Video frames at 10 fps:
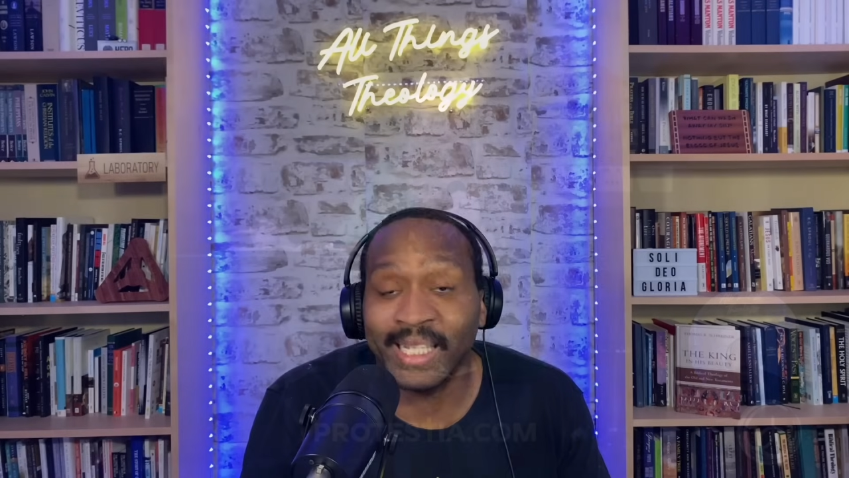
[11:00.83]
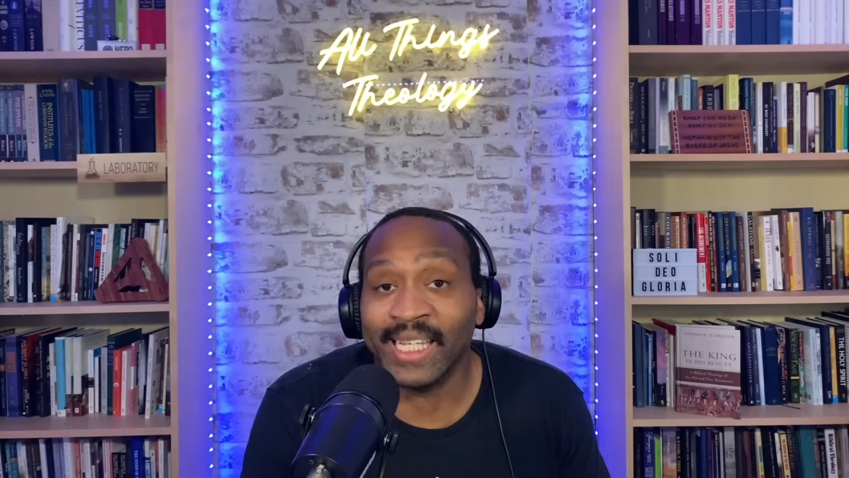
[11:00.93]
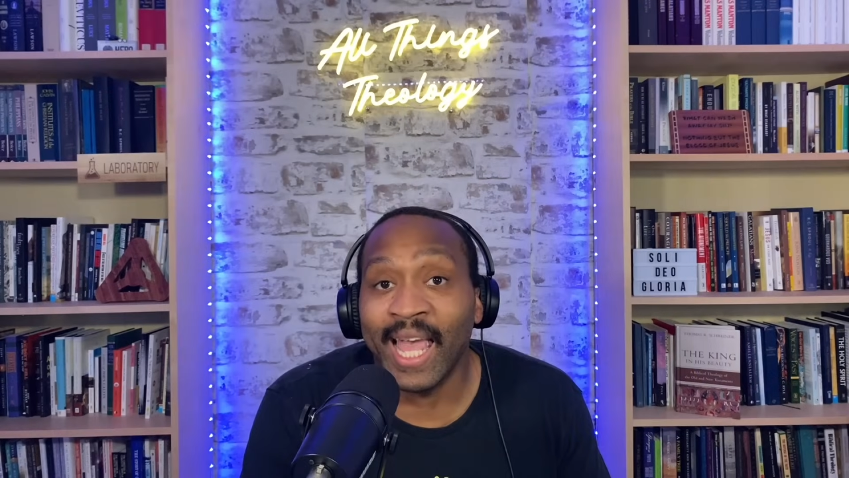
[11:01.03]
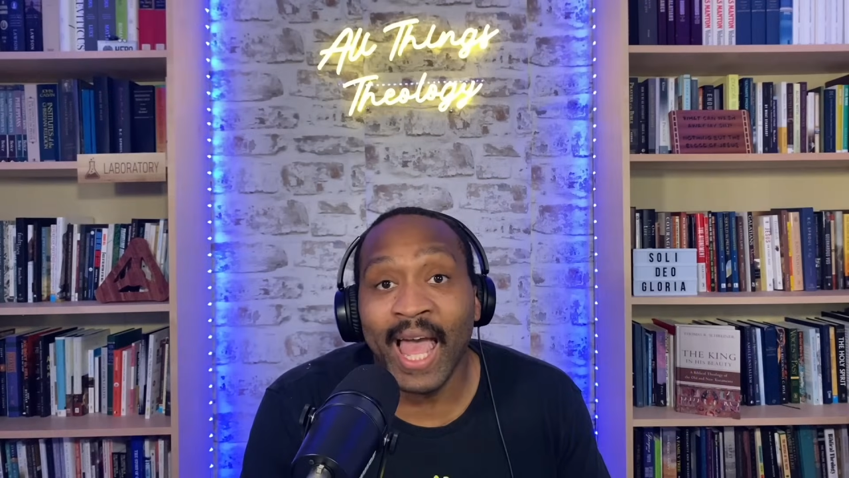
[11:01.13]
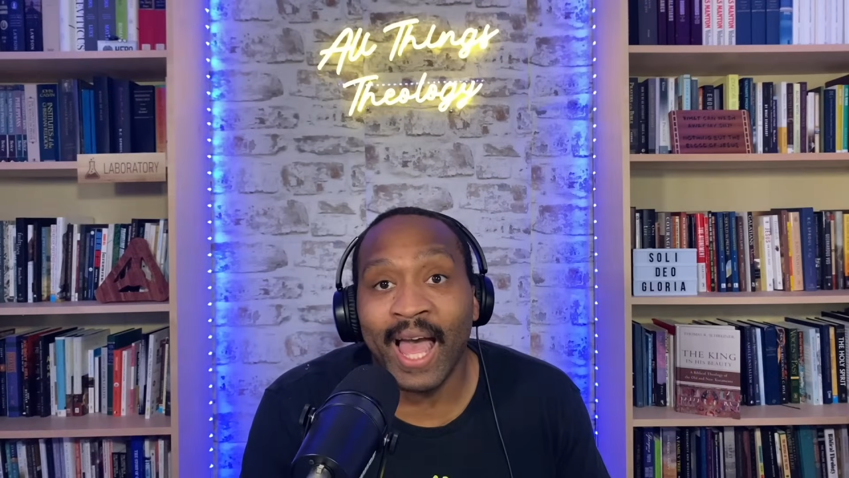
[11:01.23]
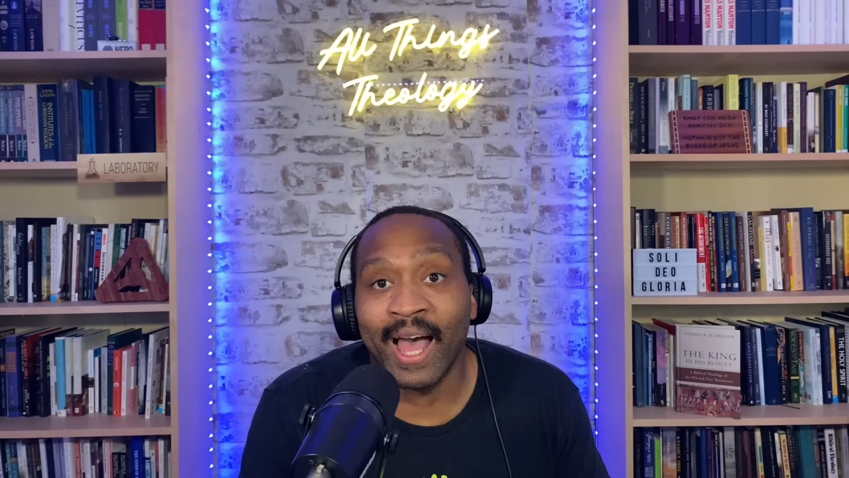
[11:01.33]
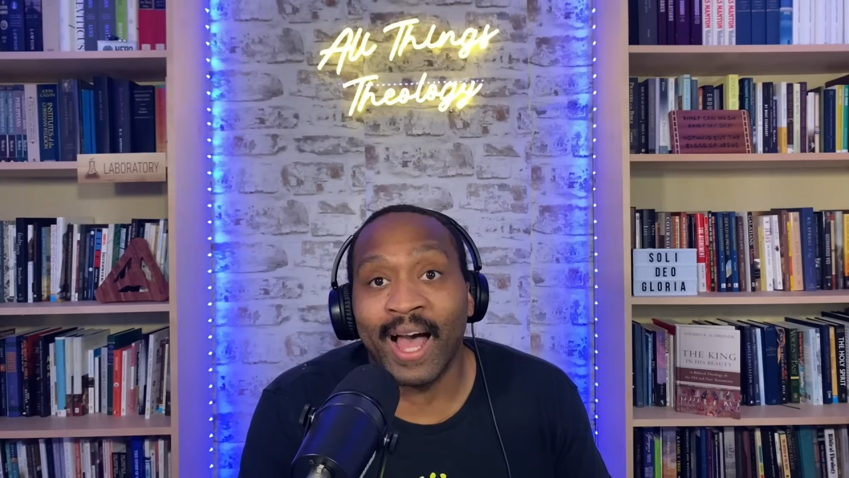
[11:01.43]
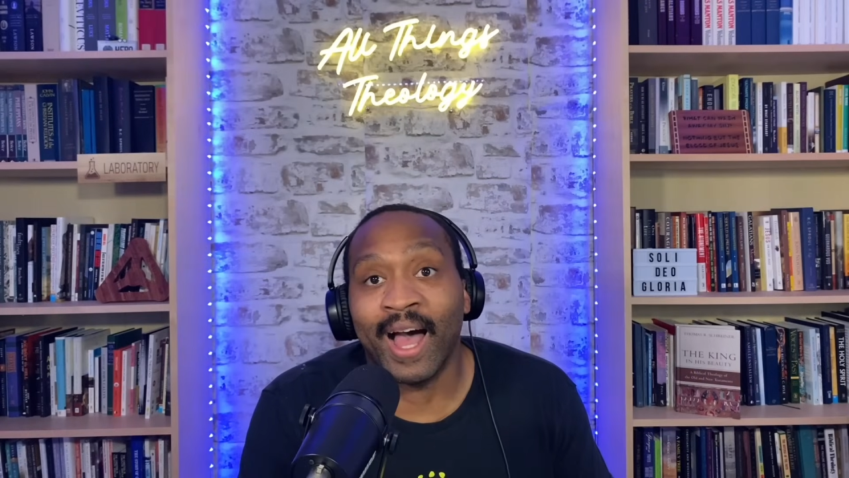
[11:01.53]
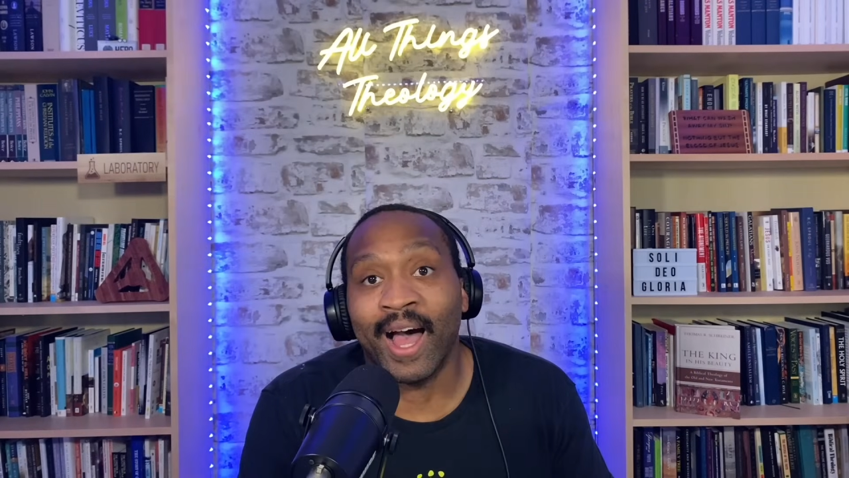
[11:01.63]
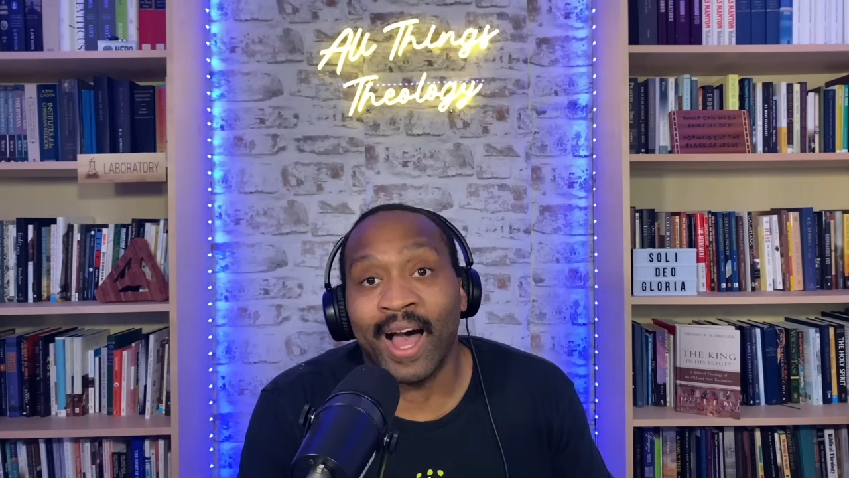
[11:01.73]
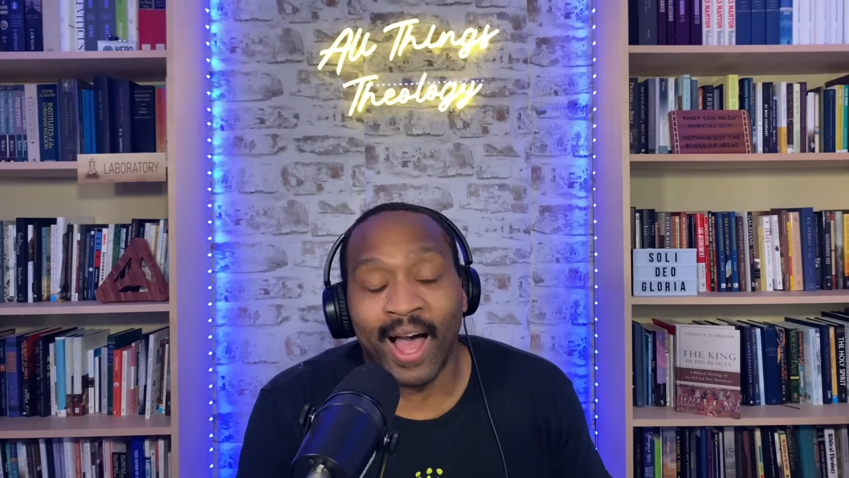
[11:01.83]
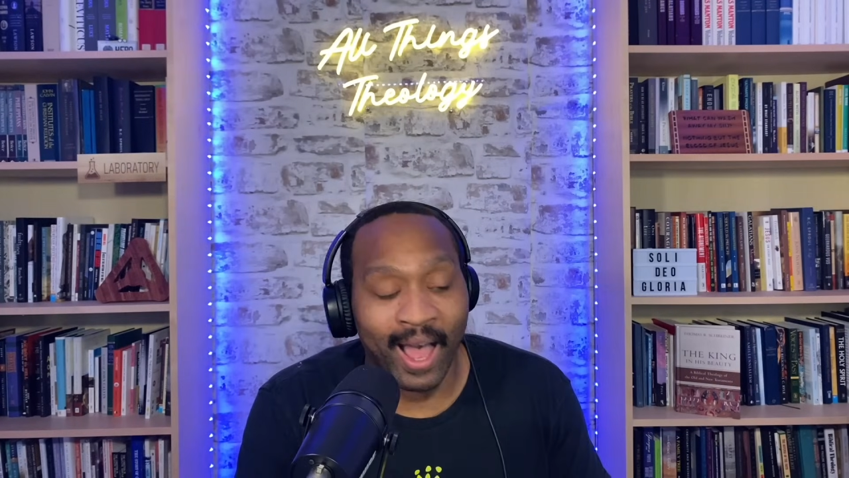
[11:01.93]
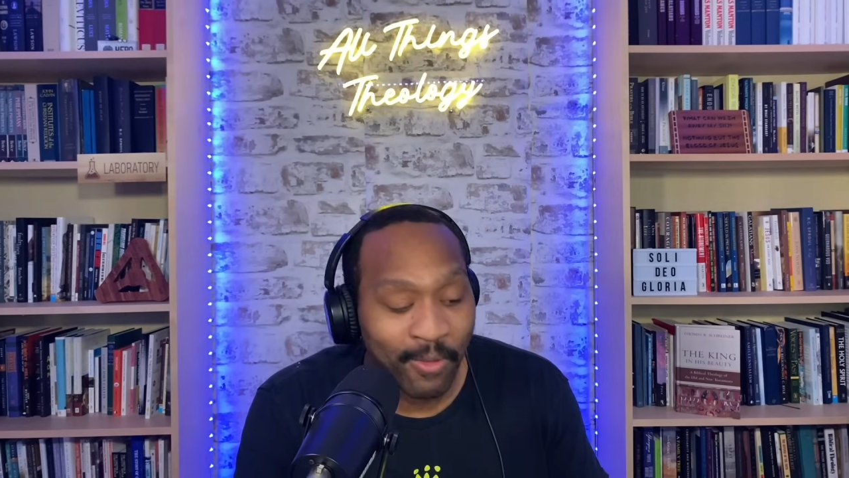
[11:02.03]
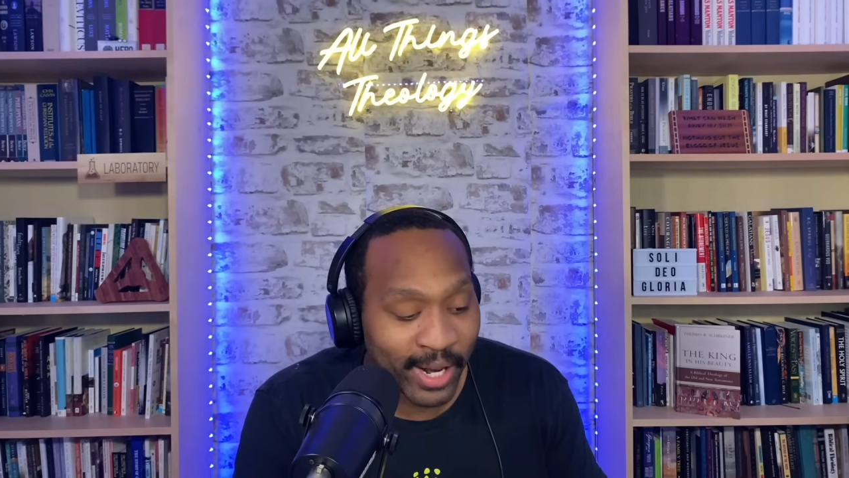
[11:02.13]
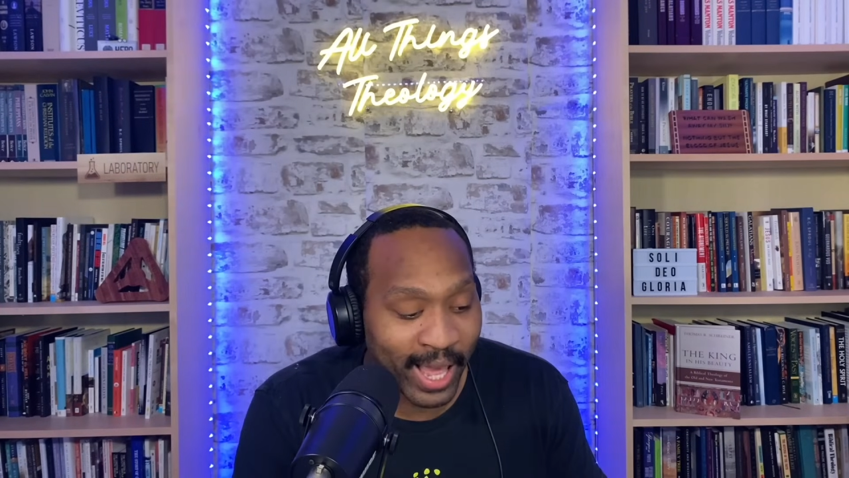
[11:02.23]
Yeah,
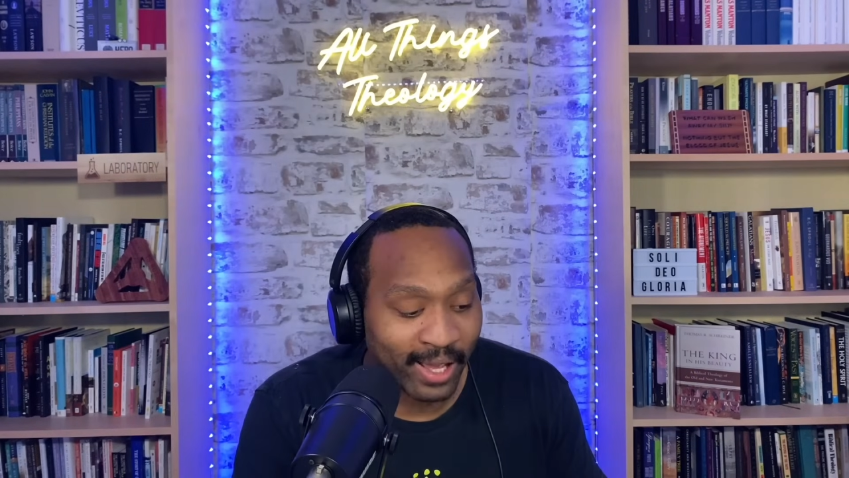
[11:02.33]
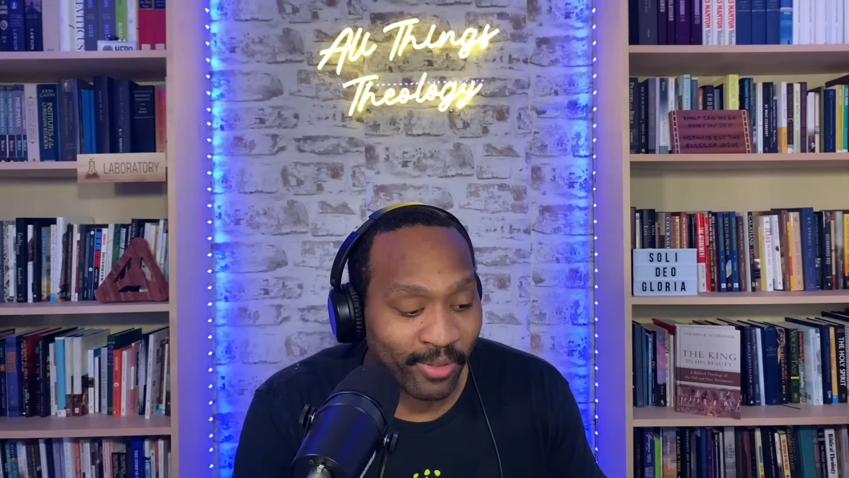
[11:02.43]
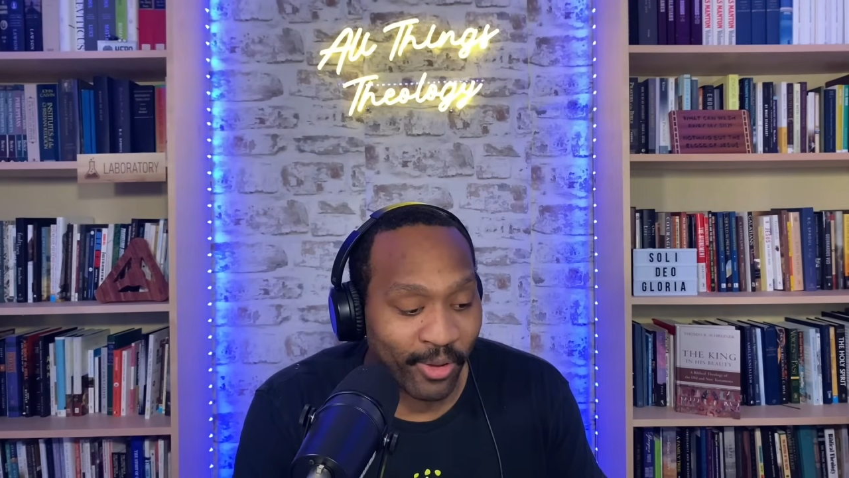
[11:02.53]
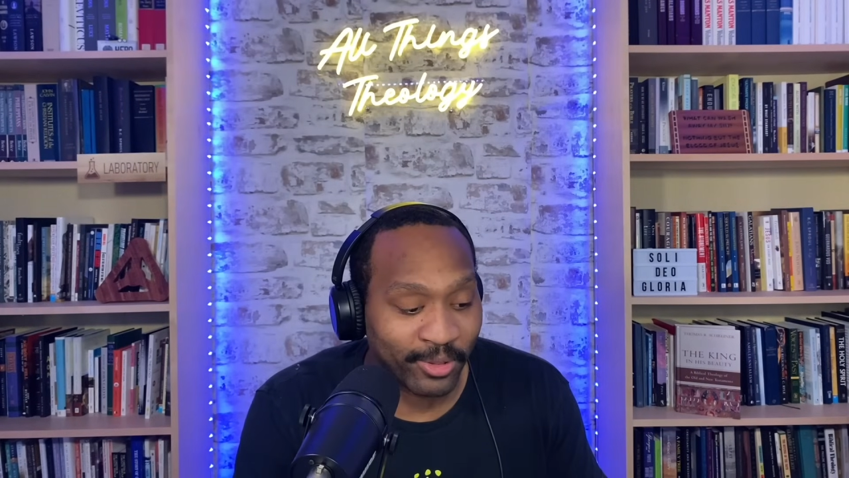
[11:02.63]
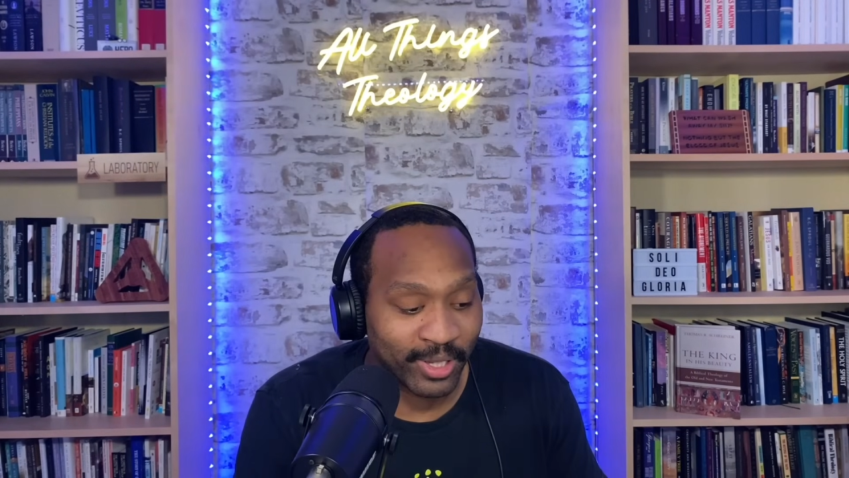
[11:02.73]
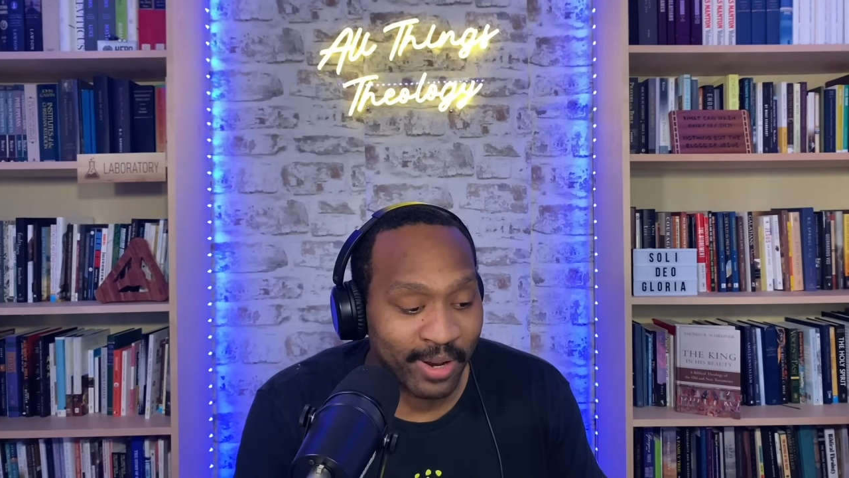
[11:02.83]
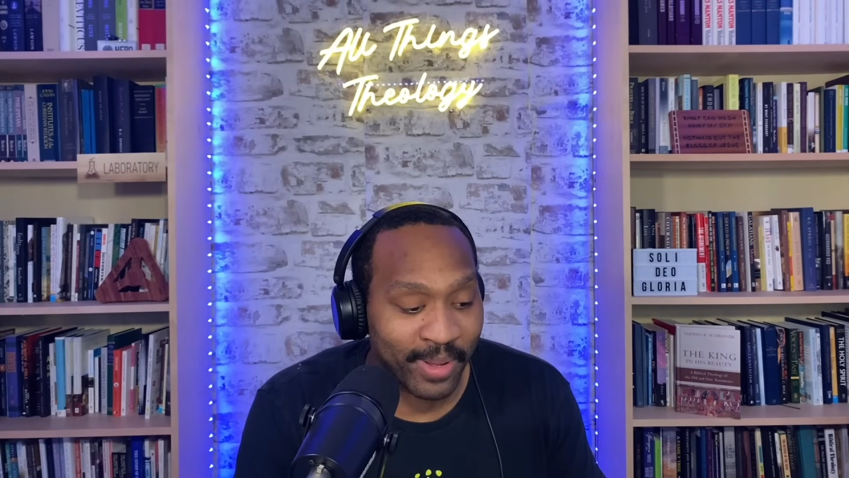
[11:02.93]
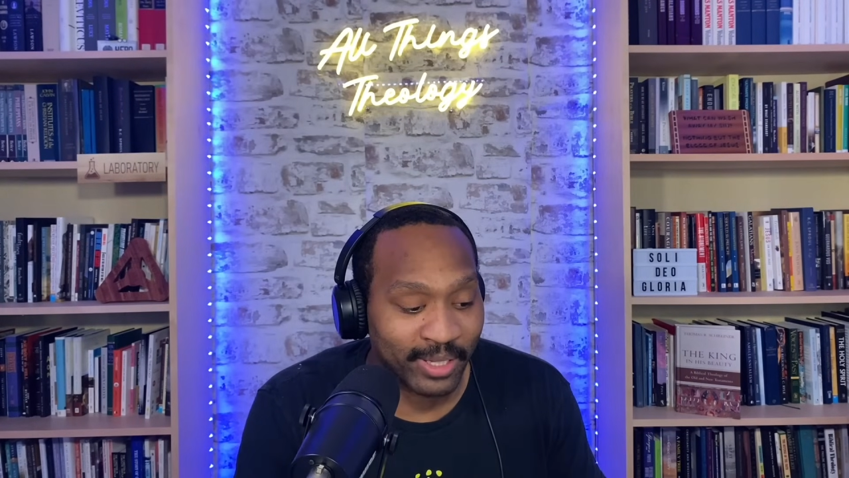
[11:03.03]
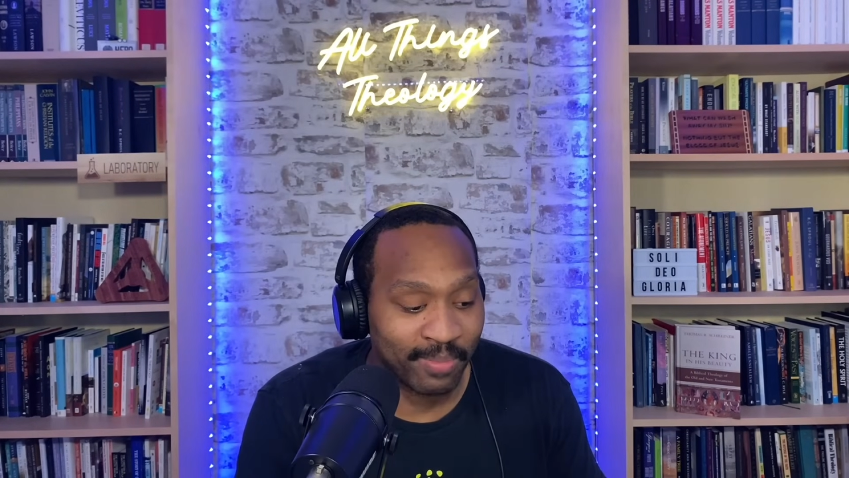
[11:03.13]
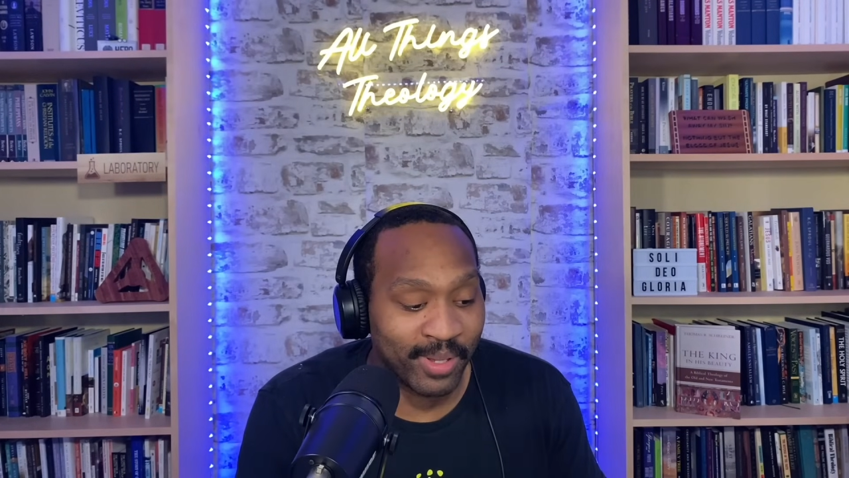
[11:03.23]
I would echo those sentiments.